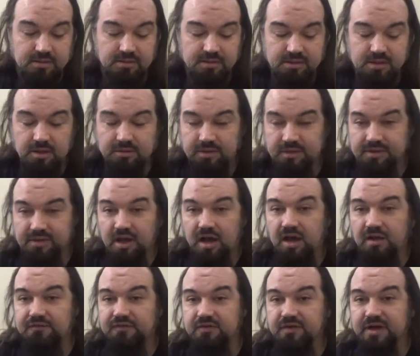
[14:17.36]
Conan's
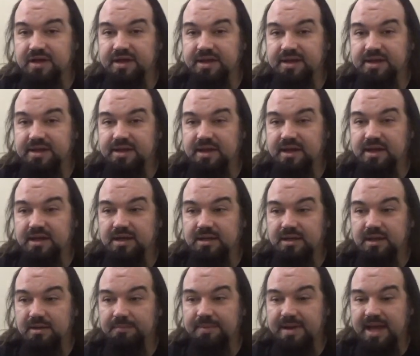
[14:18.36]
offered
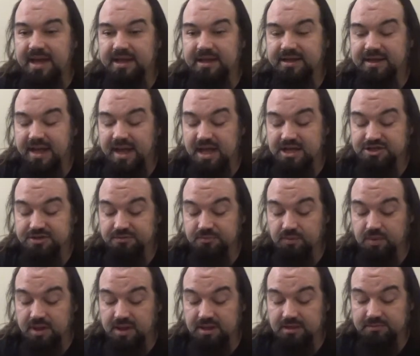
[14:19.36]
a bag of cash as
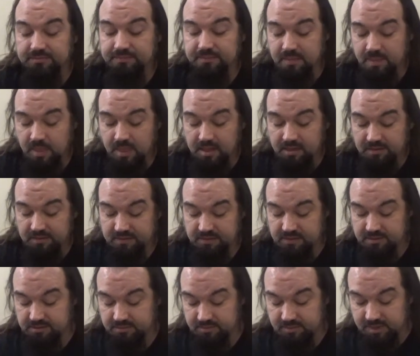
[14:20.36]
well,
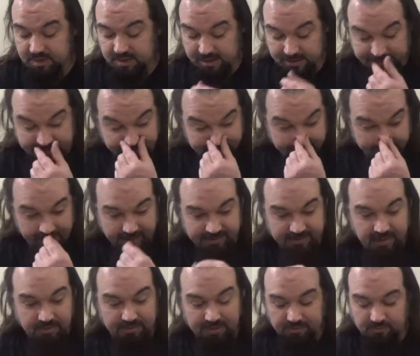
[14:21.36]
though he says that's
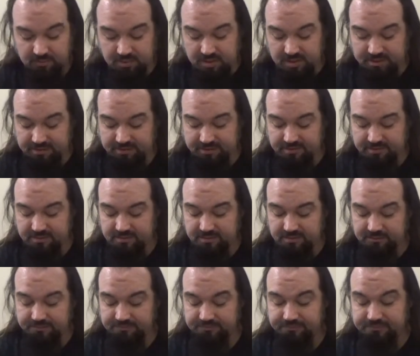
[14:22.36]
not what he wants, and
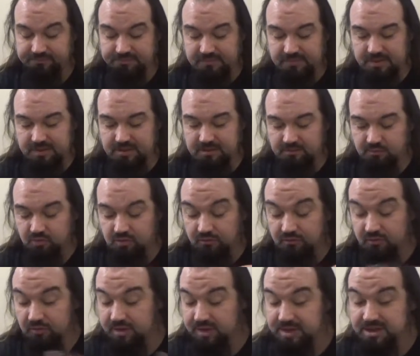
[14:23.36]

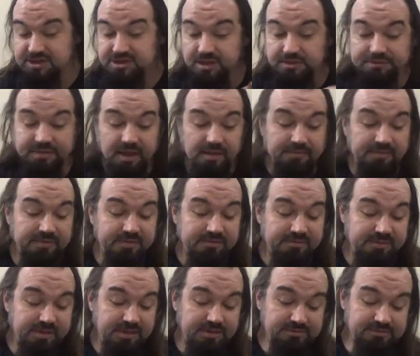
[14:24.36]
Wolverine shows up and,
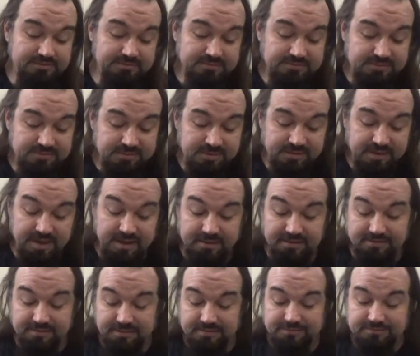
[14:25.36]
you know,
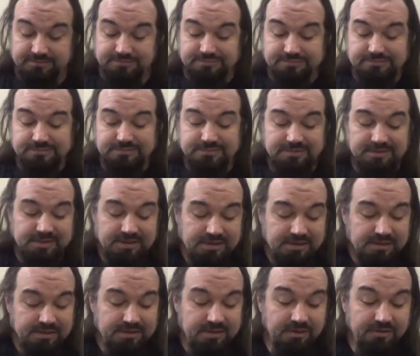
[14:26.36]
hey, you know,
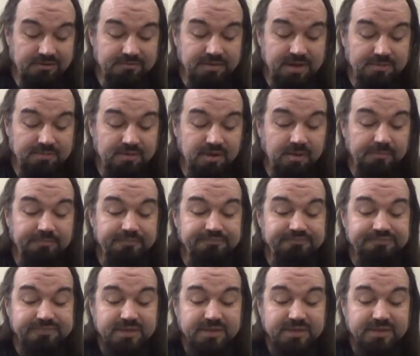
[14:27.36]
Conan's my problem.